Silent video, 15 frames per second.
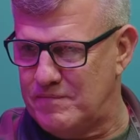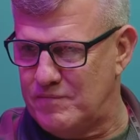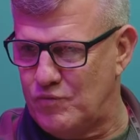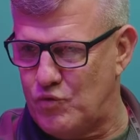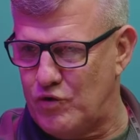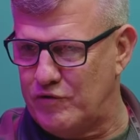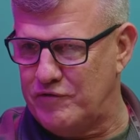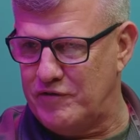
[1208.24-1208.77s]

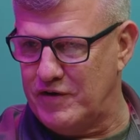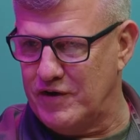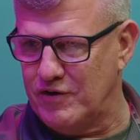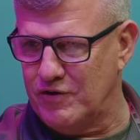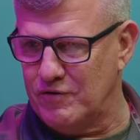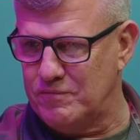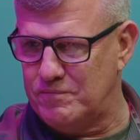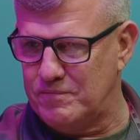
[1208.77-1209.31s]

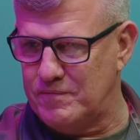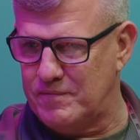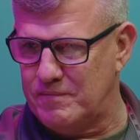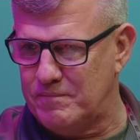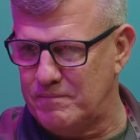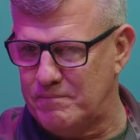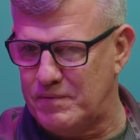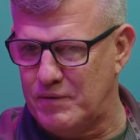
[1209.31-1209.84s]
warfare,
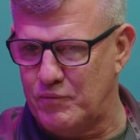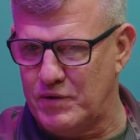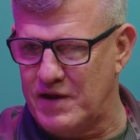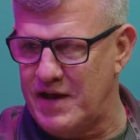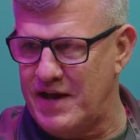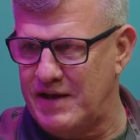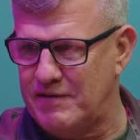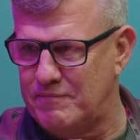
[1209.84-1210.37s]
but we
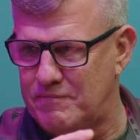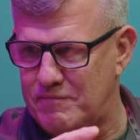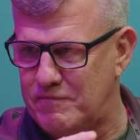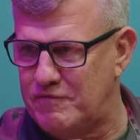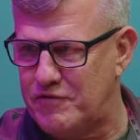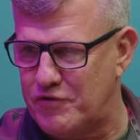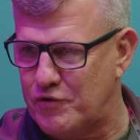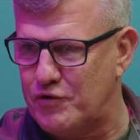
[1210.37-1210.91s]
had
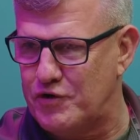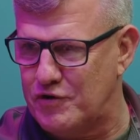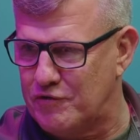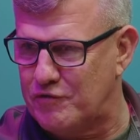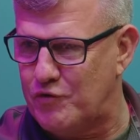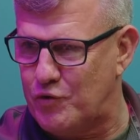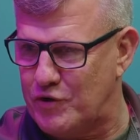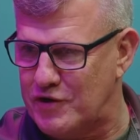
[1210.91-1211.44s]
30 or
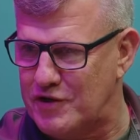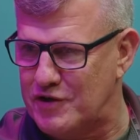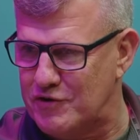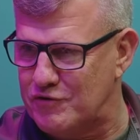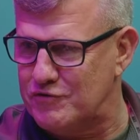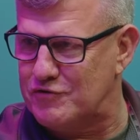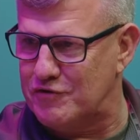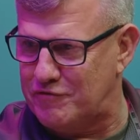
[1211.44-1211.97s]
40
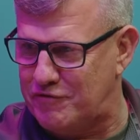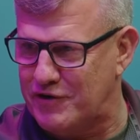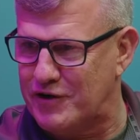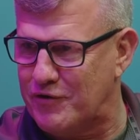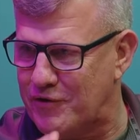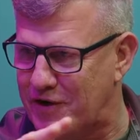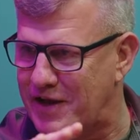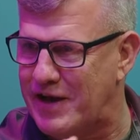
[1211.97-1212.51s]
years to
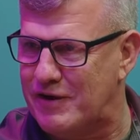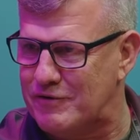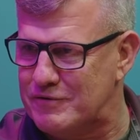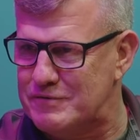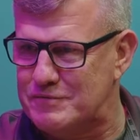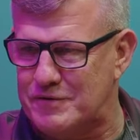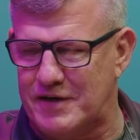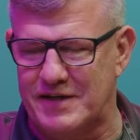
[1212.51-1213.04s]
figure it out,
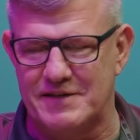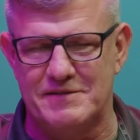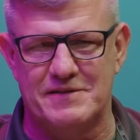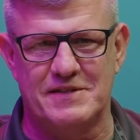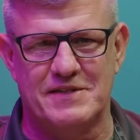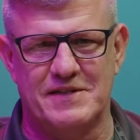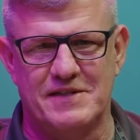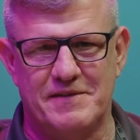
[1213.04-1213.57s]
right?
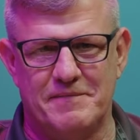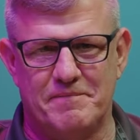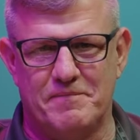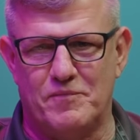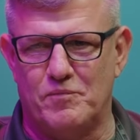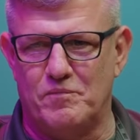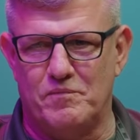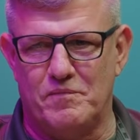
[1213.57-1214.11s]

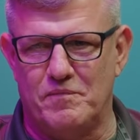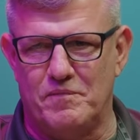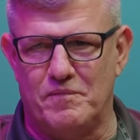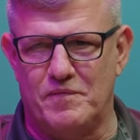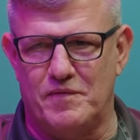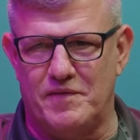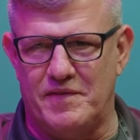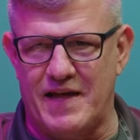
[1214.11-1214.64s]

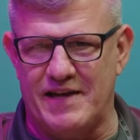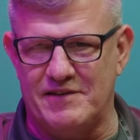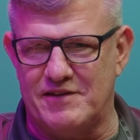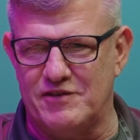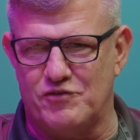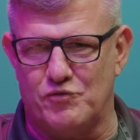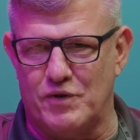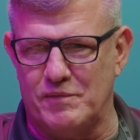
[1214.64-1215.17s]
That
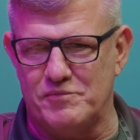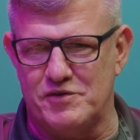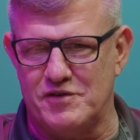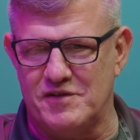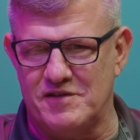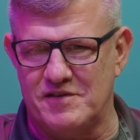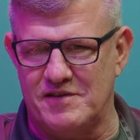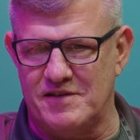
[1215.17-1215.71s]

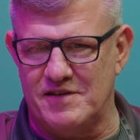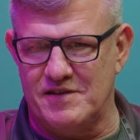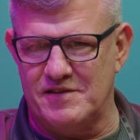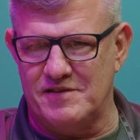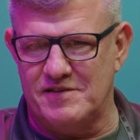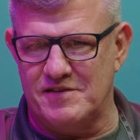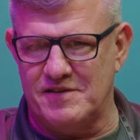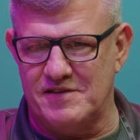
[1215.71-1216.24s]
disruption is
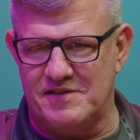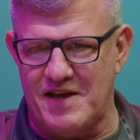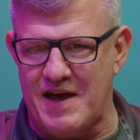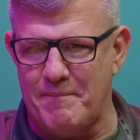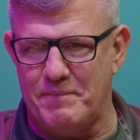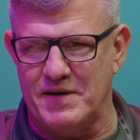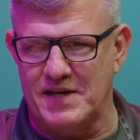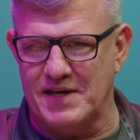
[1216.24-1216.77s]
is, is
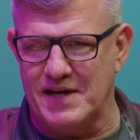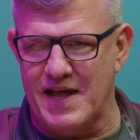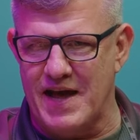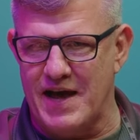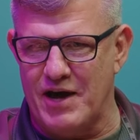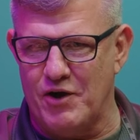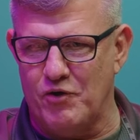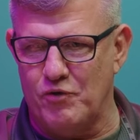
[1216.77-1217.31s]
happening
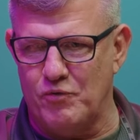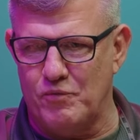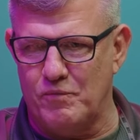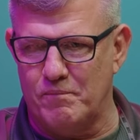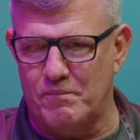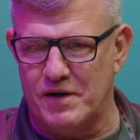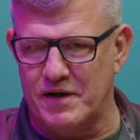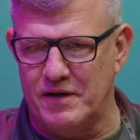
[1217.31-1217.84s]
now,
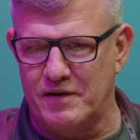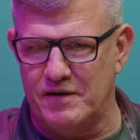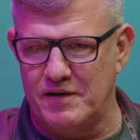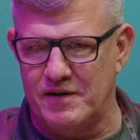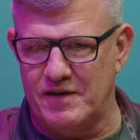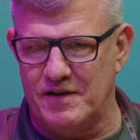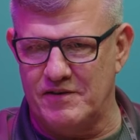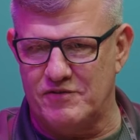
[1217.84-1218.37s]
but
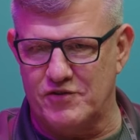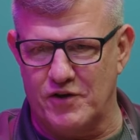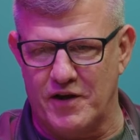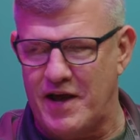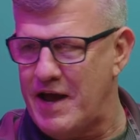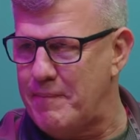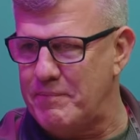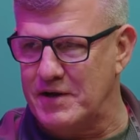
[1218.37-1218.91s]
it's going
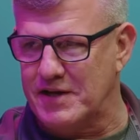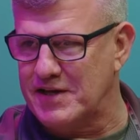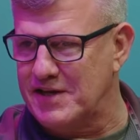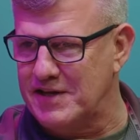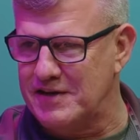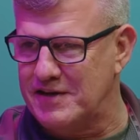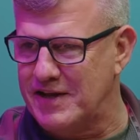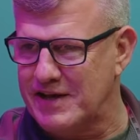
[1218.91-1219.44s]
to happen
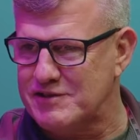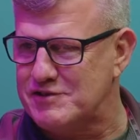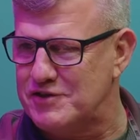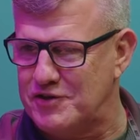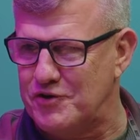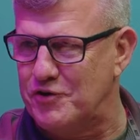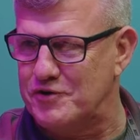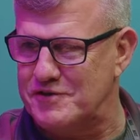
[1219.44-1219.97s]
again next.
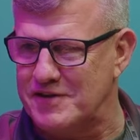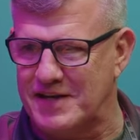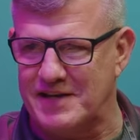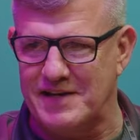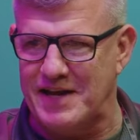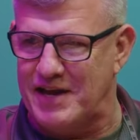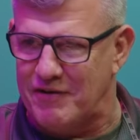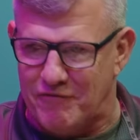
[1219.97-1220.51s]
You know, it's
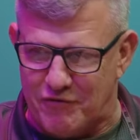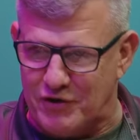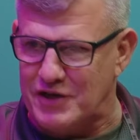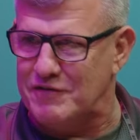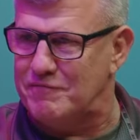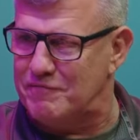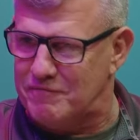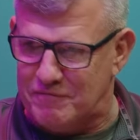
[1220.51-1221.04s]
like every
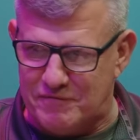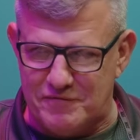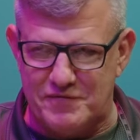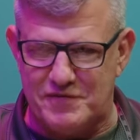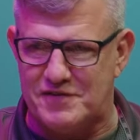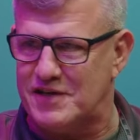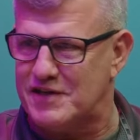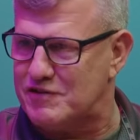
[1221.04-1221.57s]

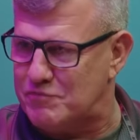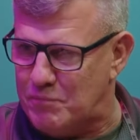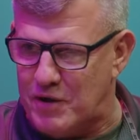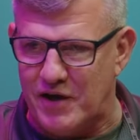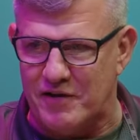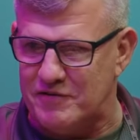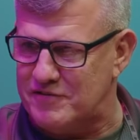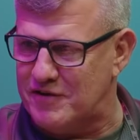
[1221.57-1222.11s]
six
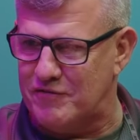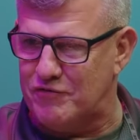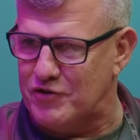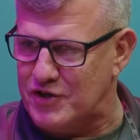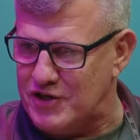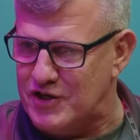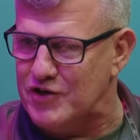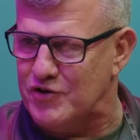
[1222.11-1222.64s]
months, every
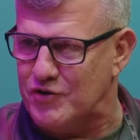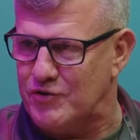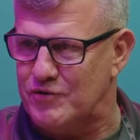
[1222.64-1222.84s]
year.